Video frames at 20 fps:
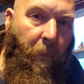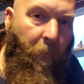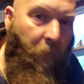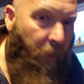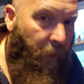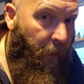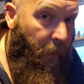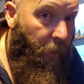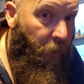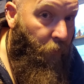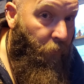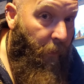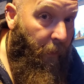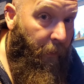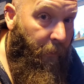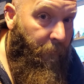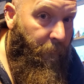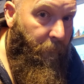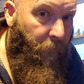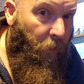I got a
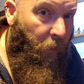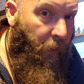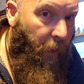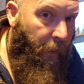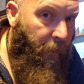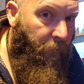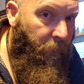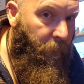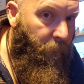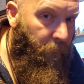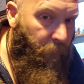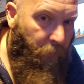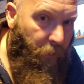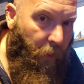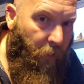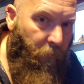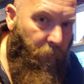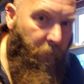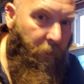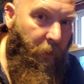trick. Okay,
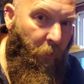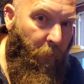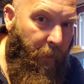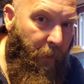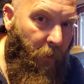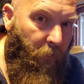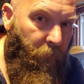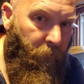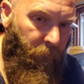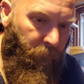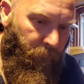so here we go.